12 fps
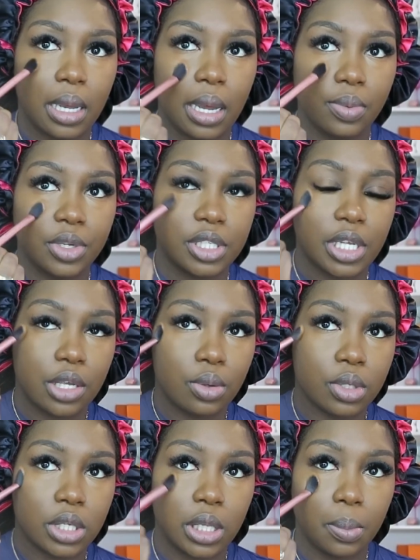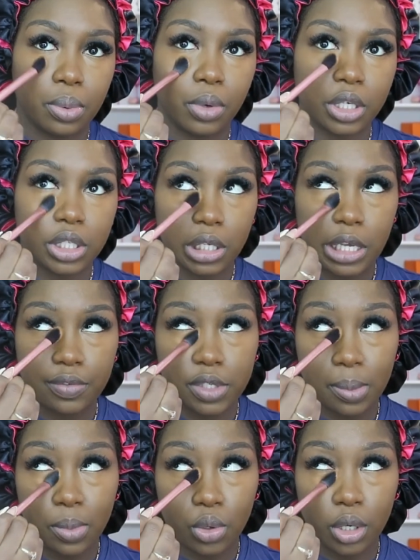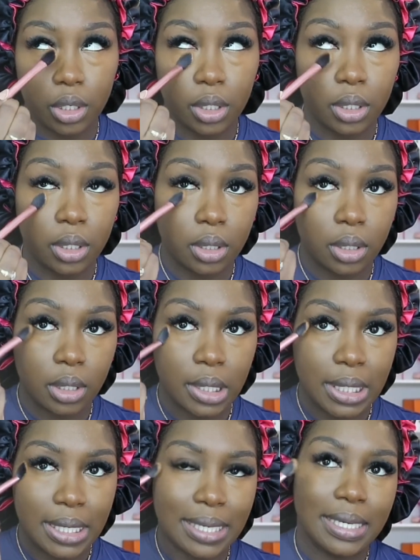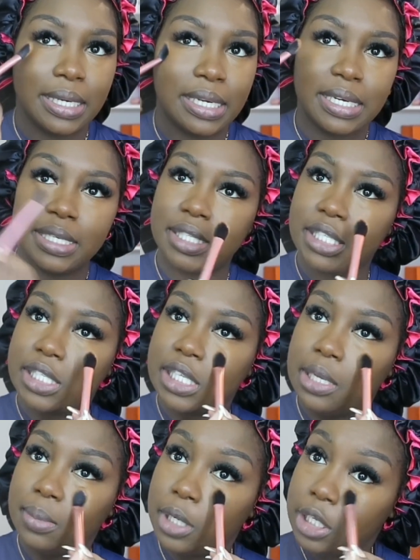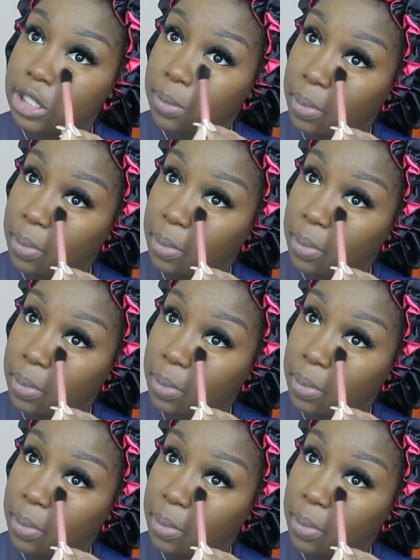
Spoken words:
I would say using the brush gives a more seamless